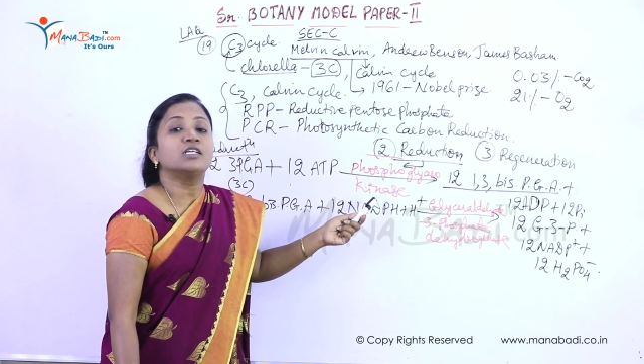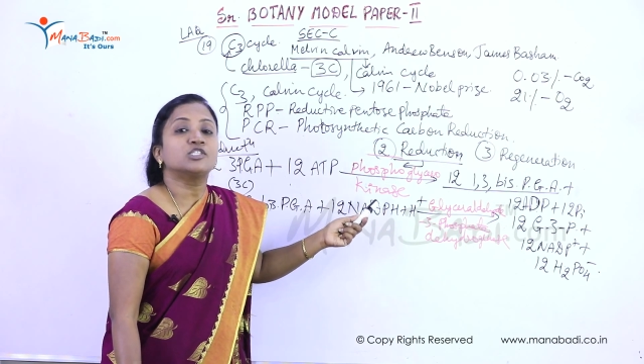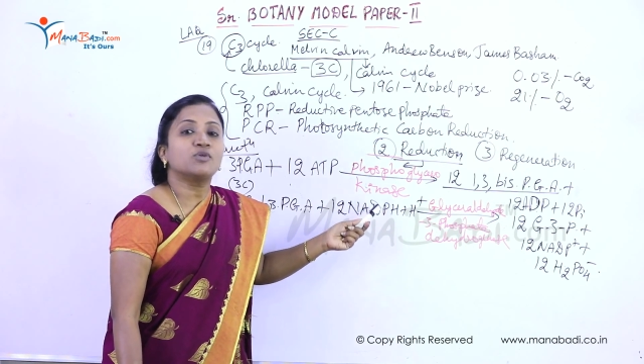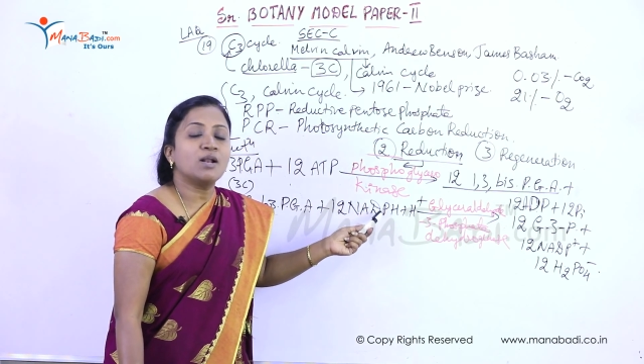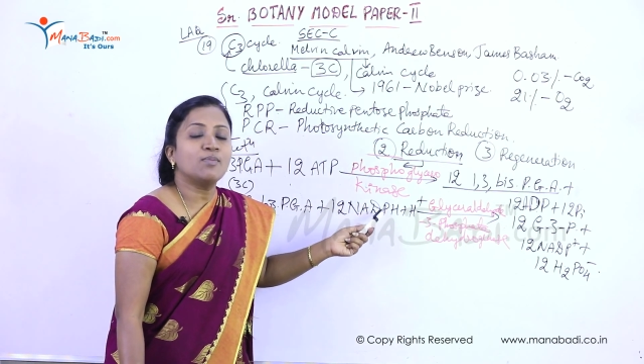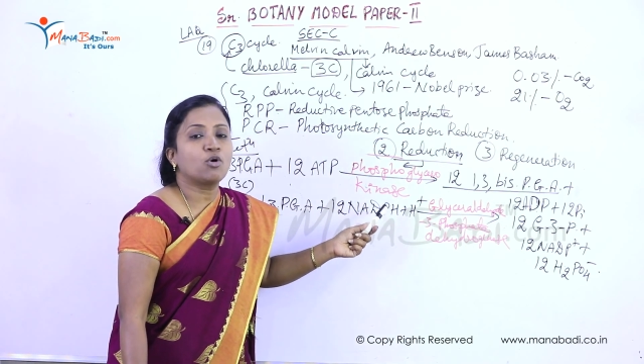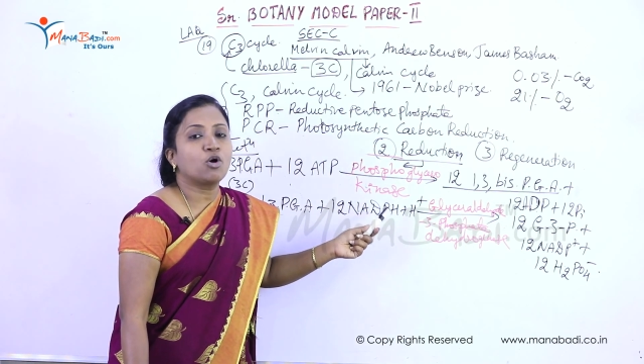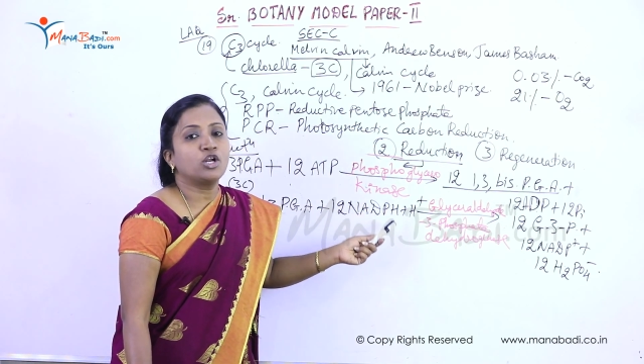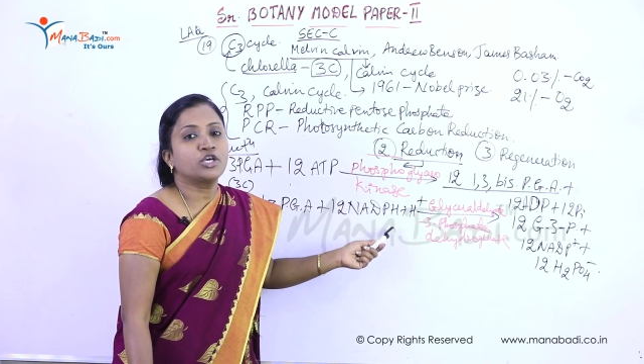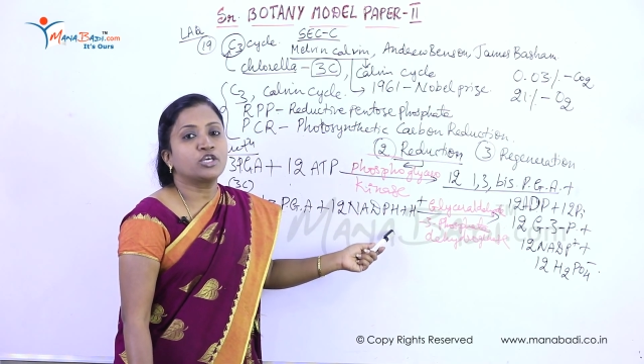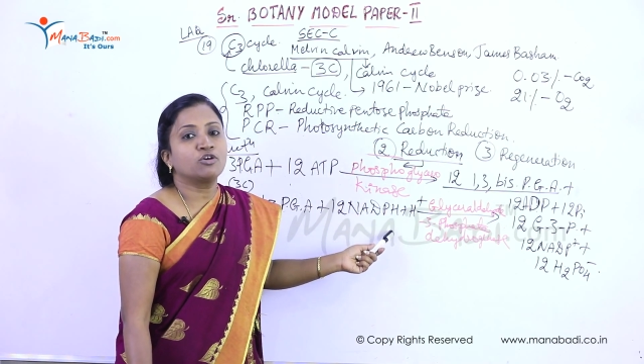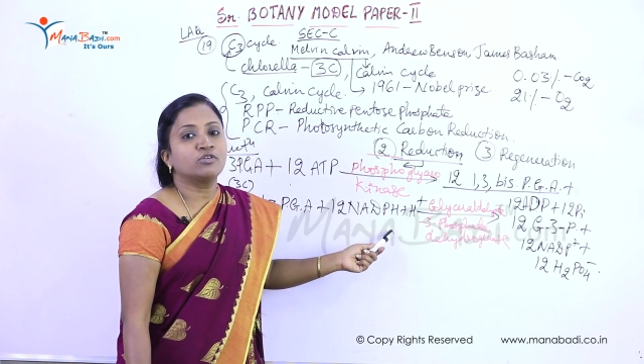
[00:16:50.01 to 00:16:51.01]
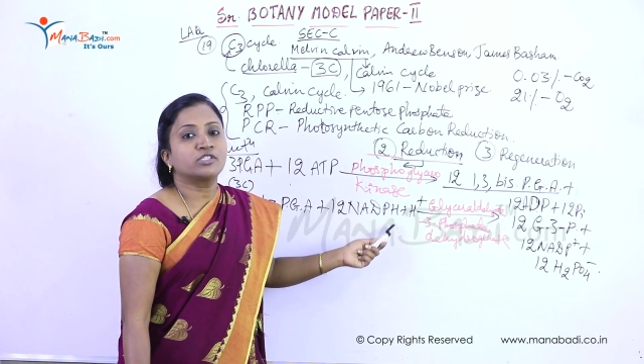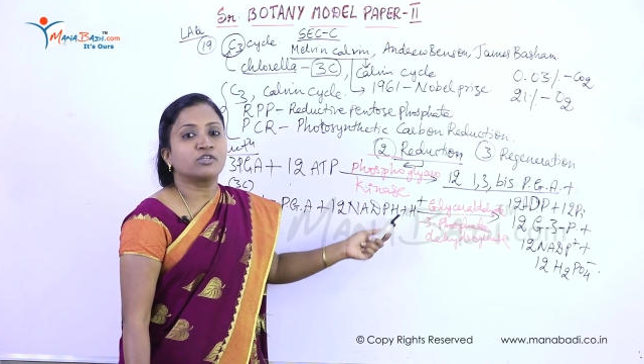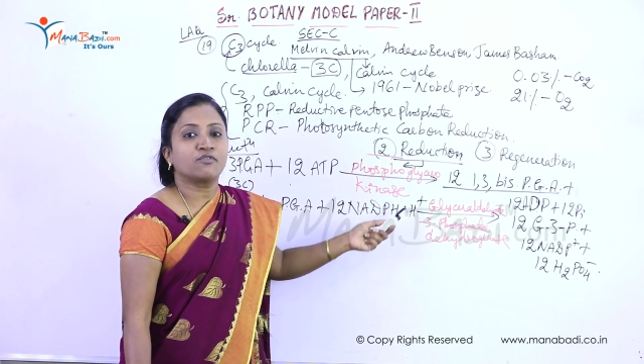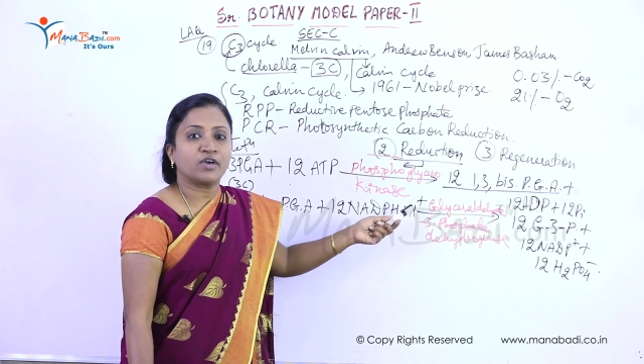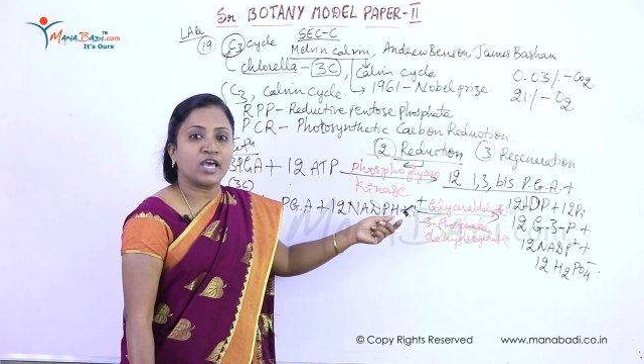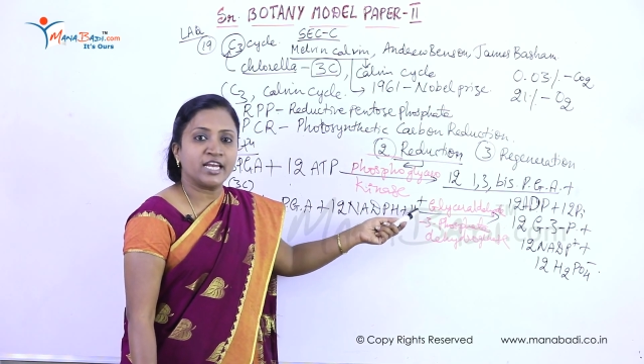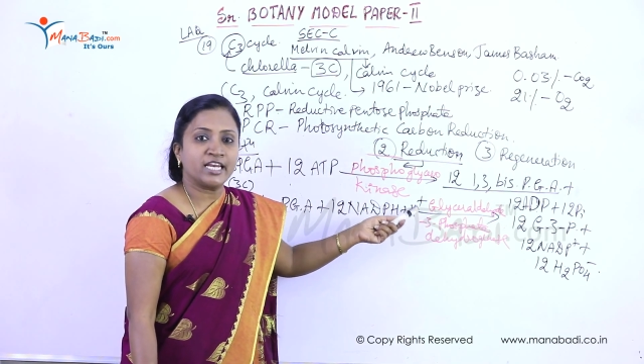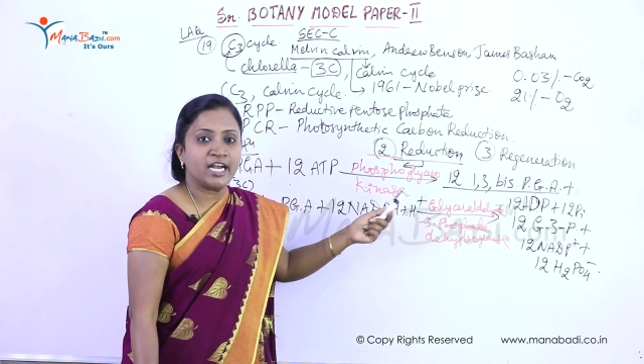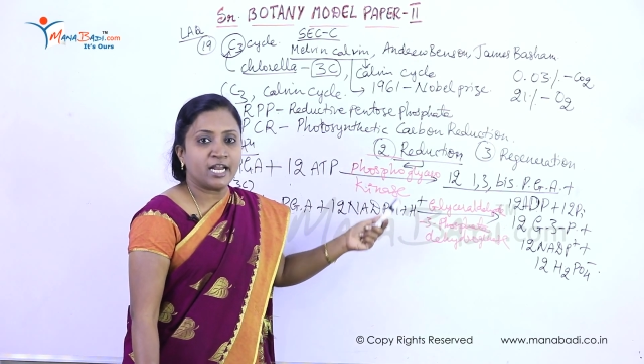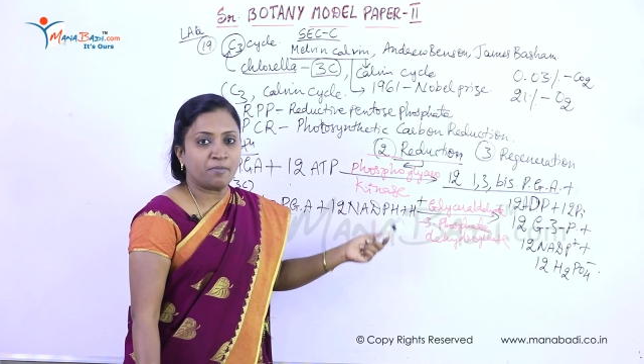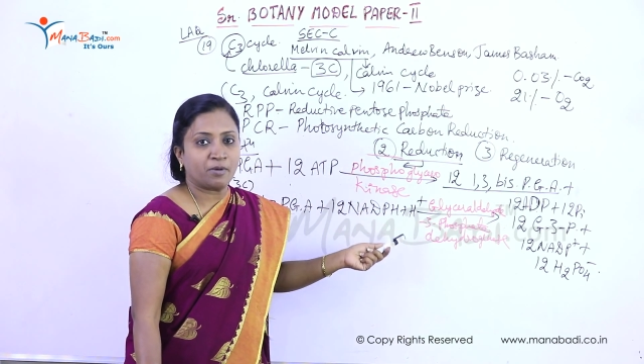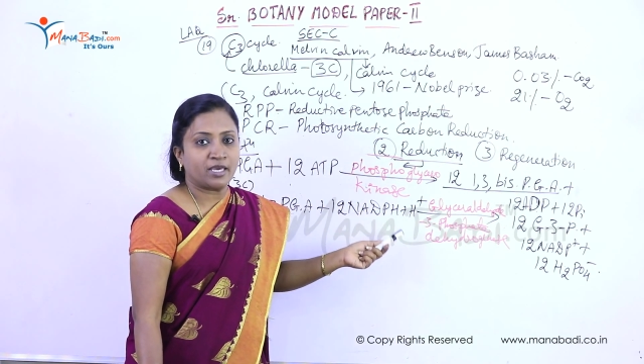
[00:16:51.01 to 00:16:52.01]
12 molecules of
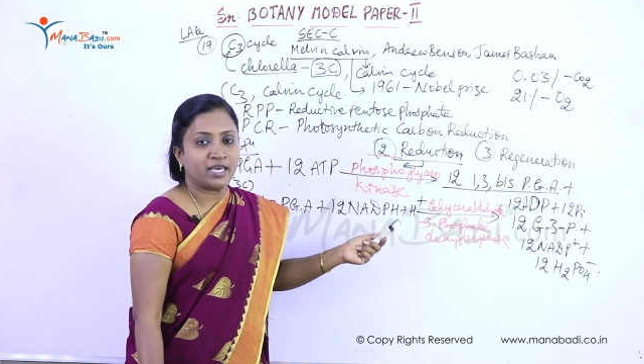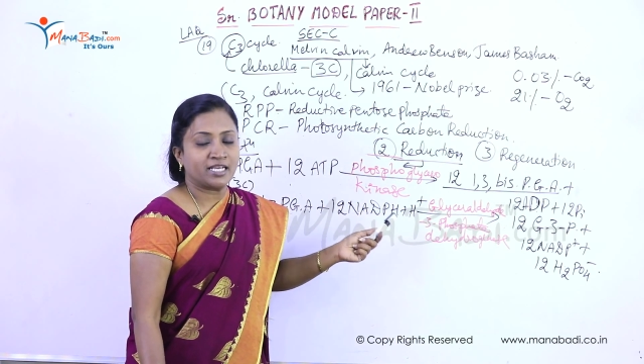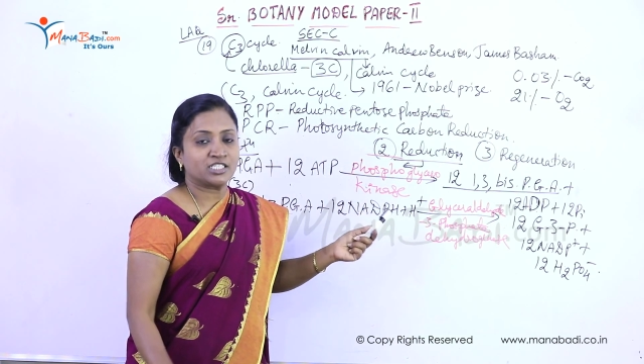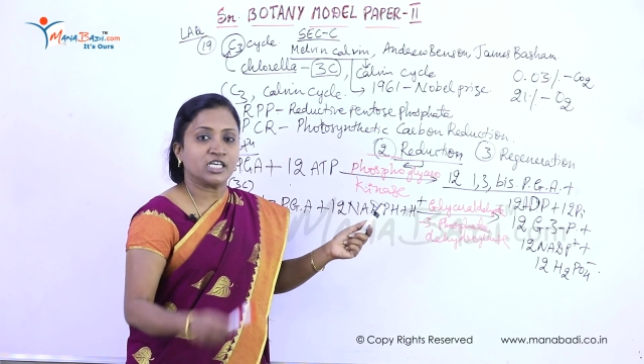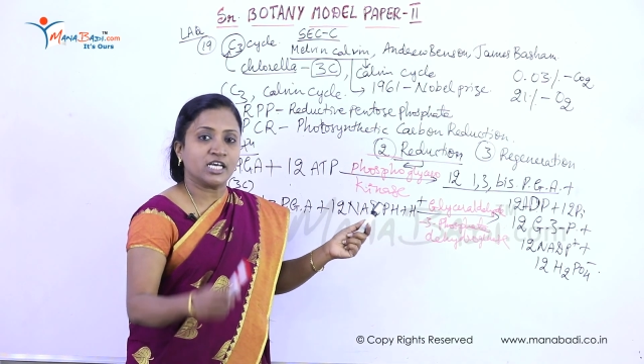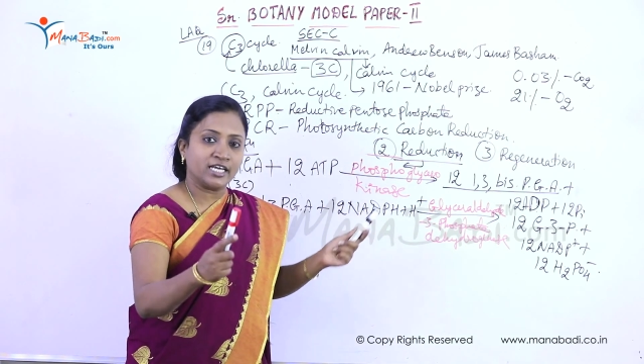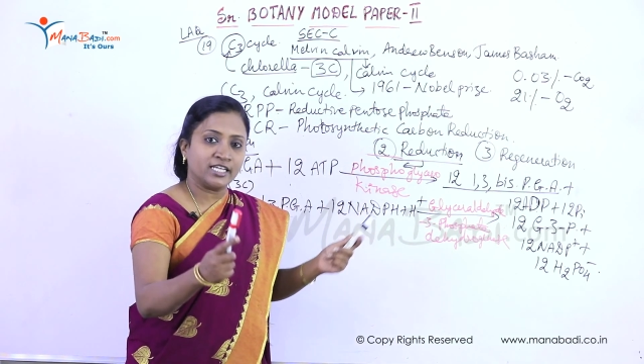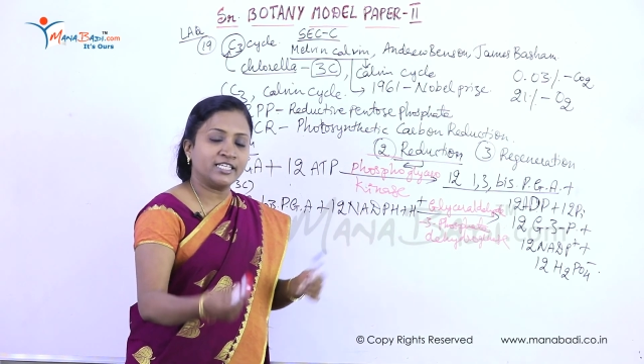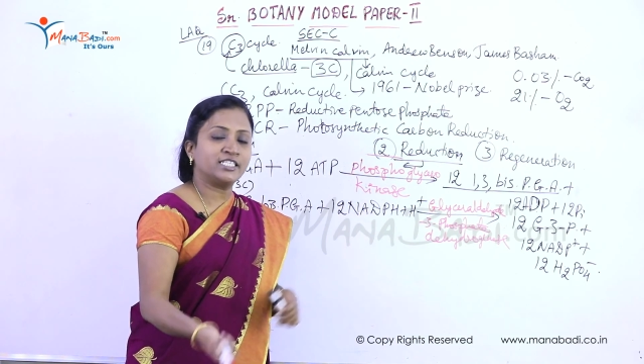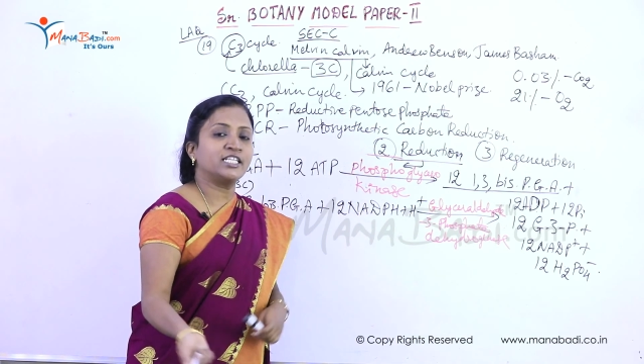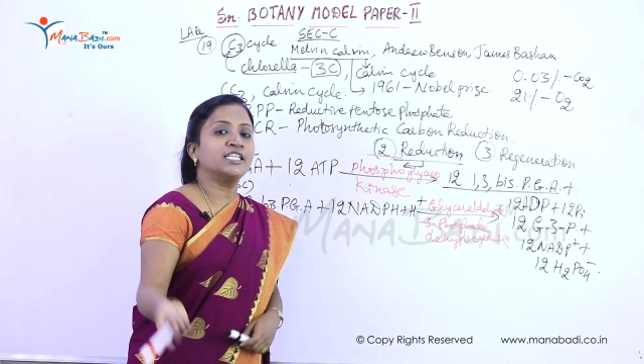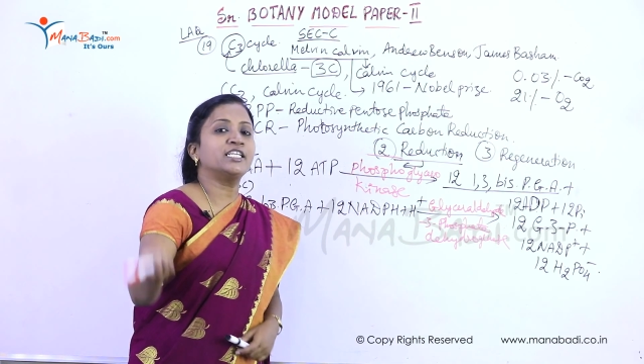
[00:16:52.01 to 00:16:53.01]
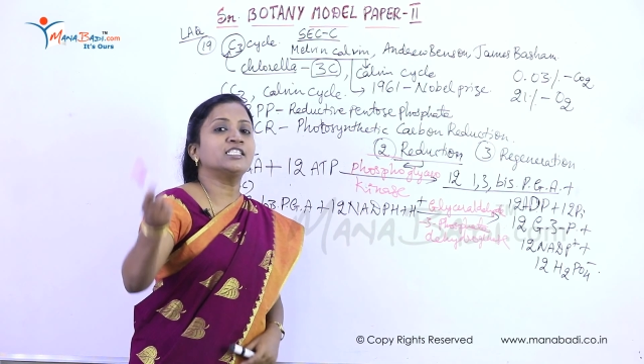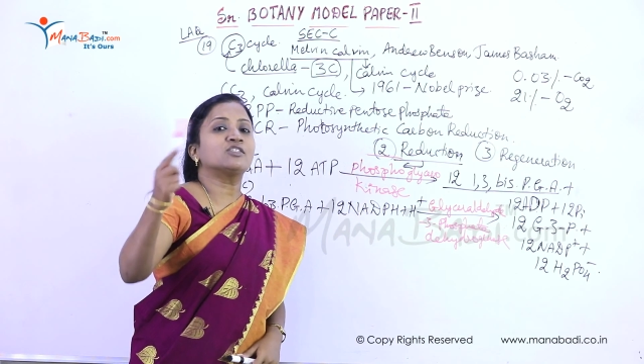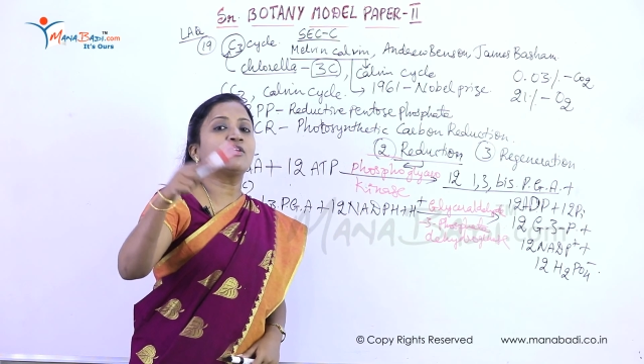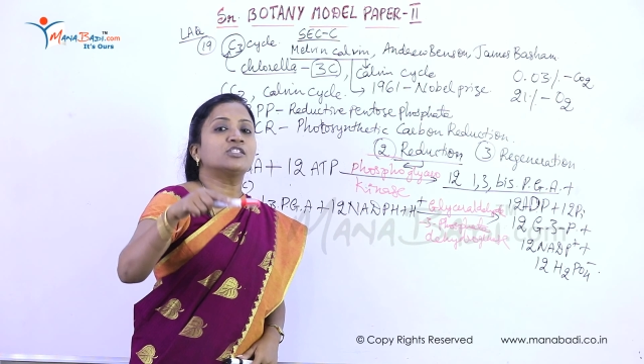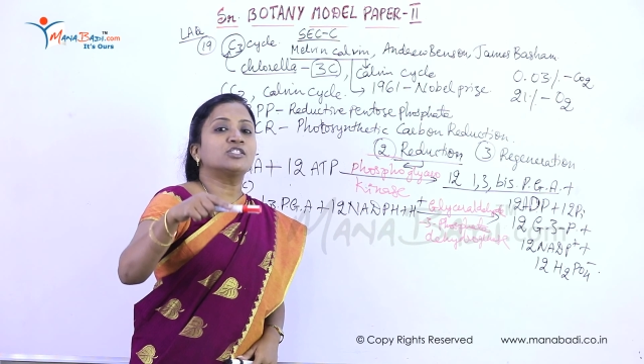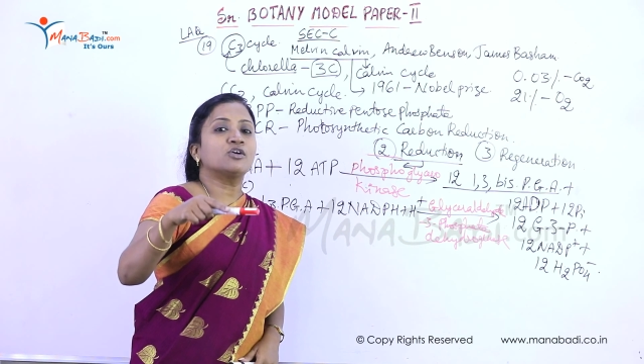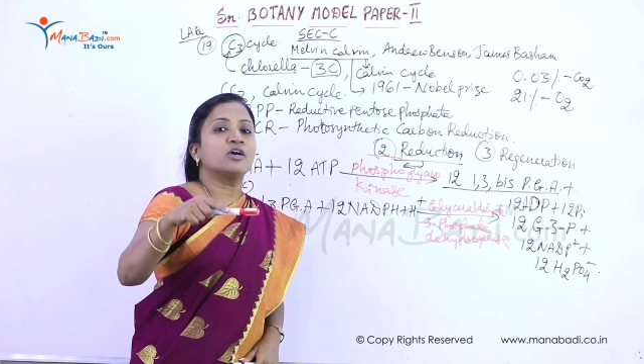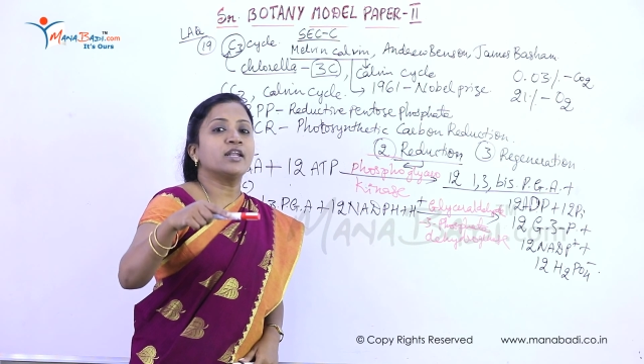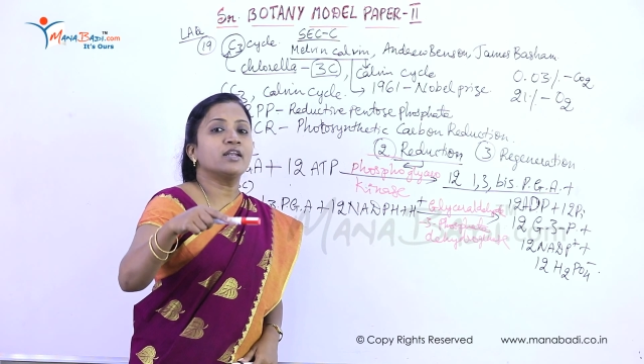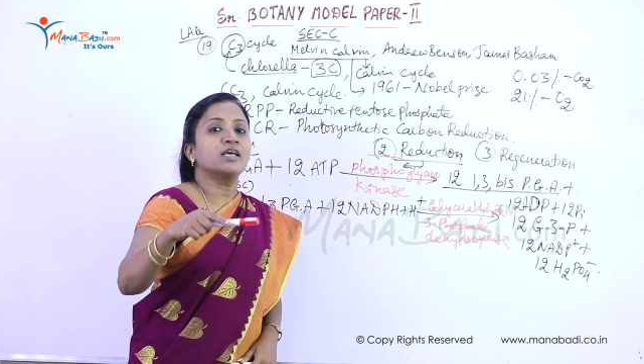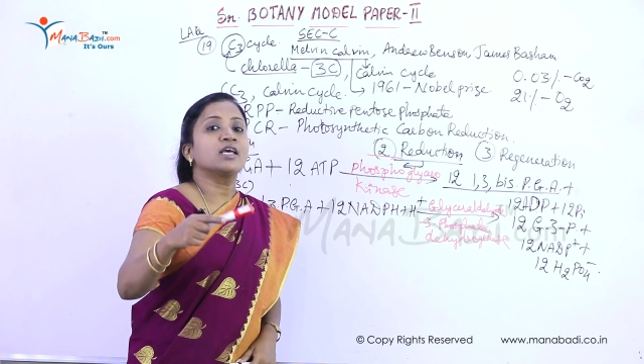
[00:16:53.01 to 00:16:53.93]
NADPH. It is also an